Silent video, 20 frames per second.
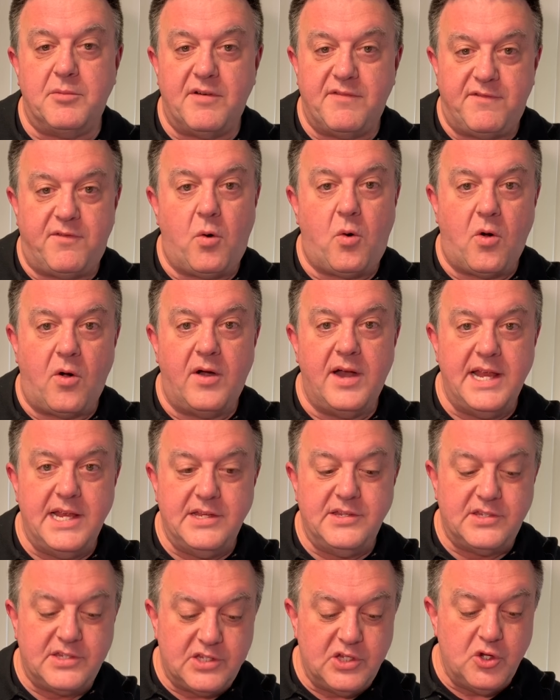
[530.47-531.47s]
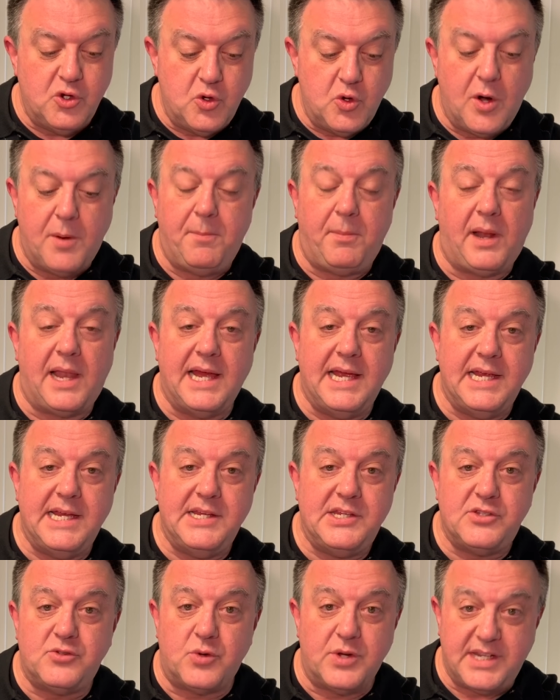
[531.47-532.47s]
4 is to play
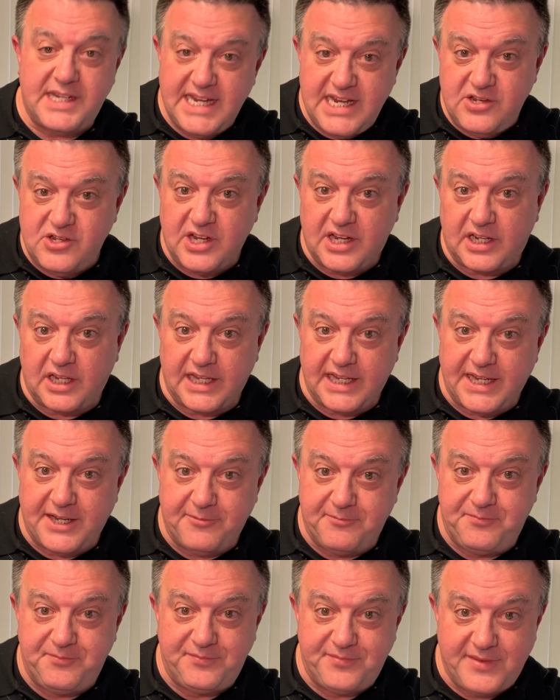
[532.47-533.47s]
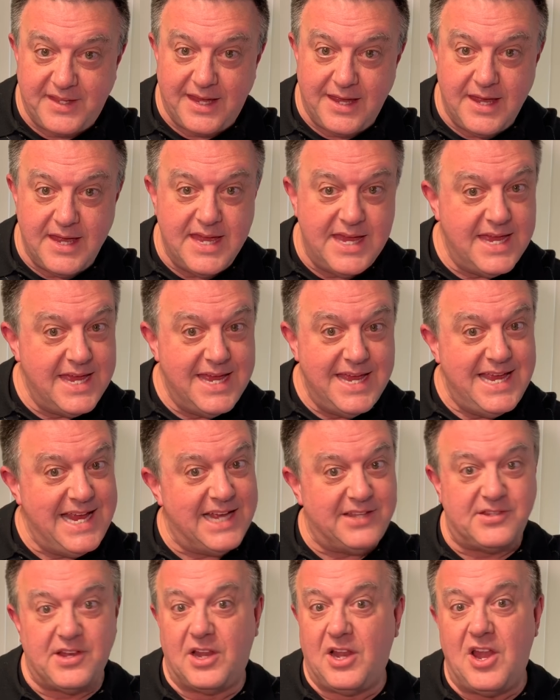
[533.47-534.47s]
strategically.
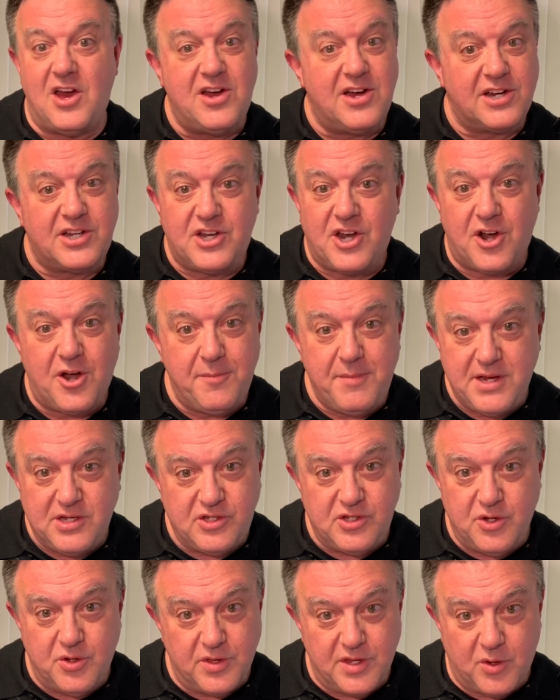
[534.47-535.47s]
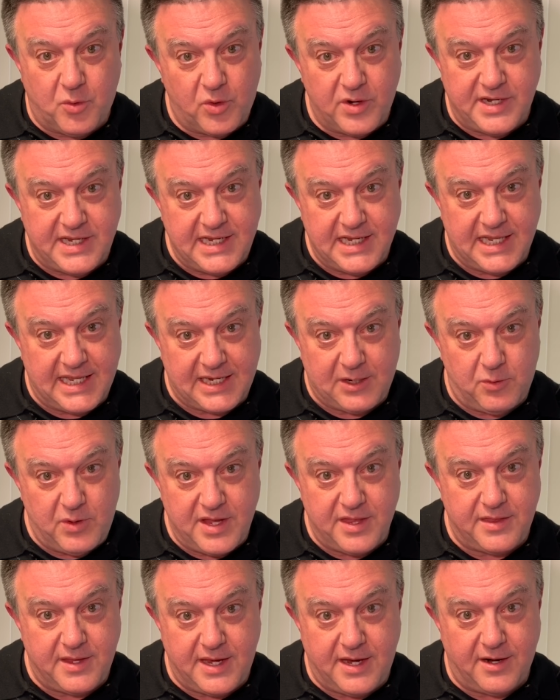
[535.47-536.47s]
It's a long-term issue that we're dealing
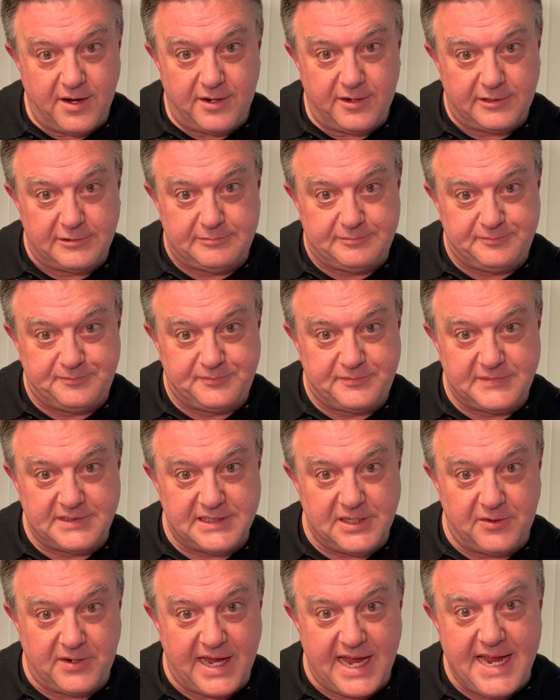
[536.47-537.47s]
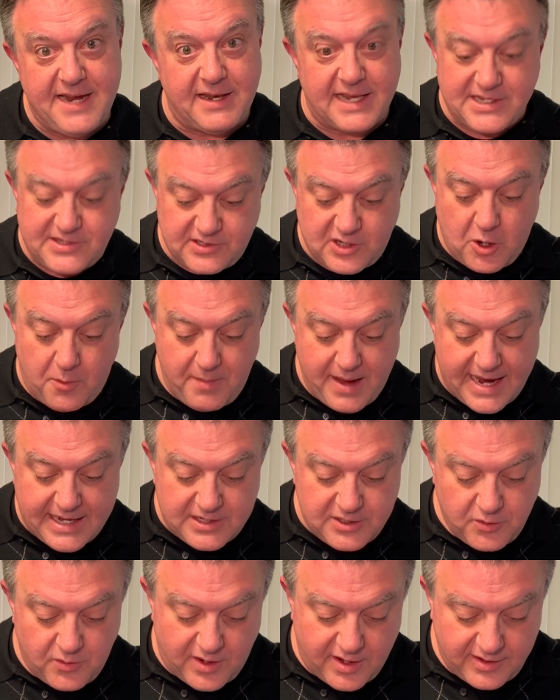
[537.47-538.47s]
with here. Okay, let's go back
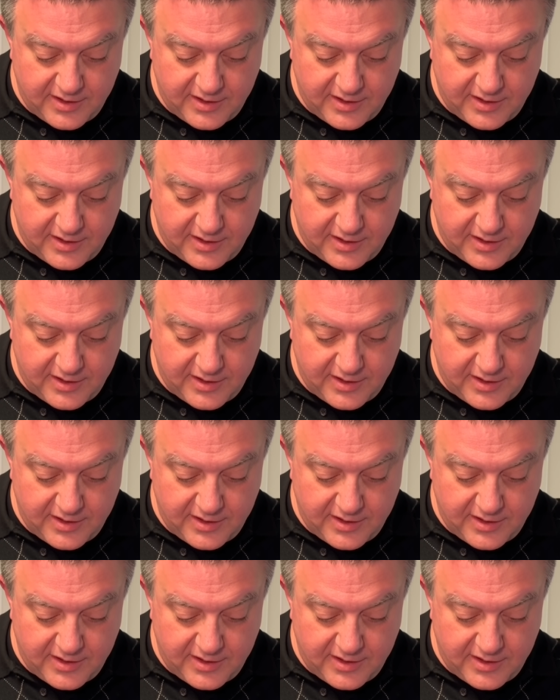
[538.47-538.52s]
to our